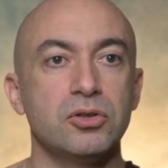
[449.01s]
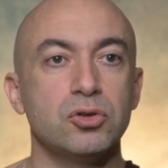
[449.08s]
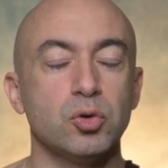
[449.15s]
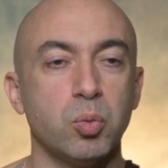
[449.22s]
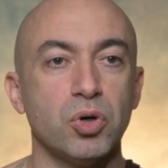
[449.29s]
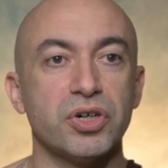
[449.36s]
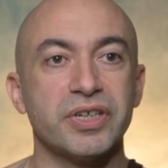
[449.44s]

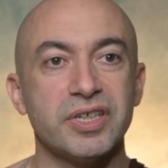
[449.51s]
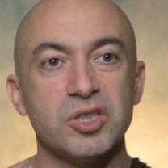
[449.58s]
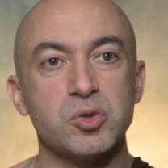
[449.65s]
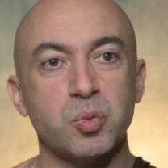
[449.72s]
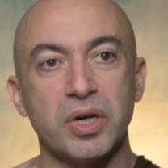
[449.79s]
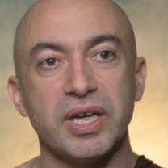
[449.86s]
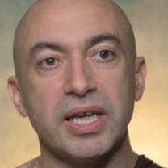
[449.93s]
to work
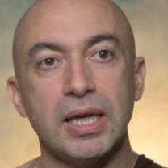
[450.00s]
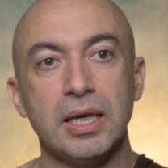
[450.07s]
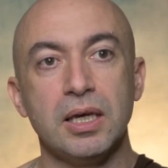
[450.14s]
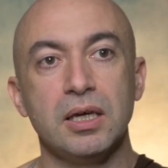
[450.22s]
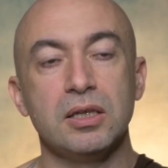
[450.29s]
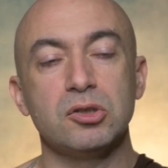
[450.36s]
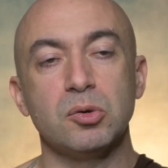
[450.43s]
his way
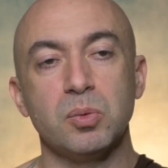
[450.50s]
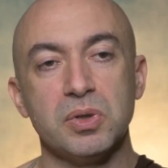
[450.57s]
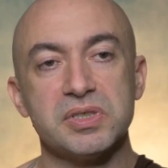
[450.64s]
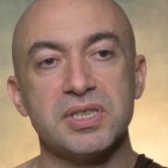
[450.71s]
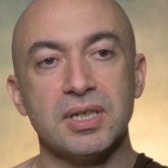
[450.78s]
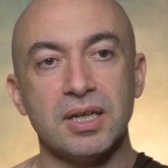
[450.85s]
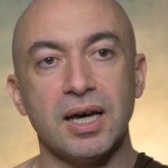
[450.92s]

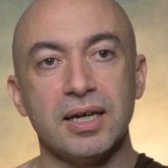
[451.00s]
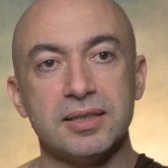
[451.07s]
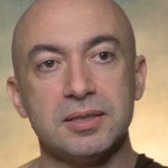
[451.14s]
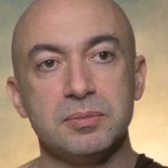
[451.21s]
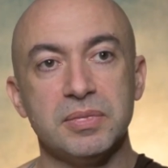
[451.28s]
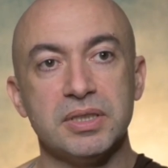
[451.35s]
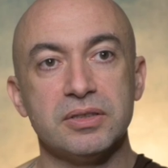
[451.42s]
towards
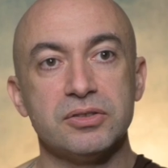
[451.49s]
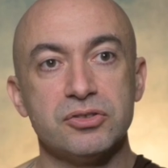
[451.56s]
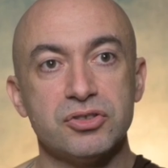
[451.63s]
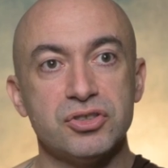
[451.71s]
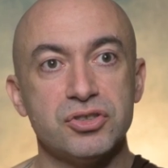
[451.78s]
enlightenment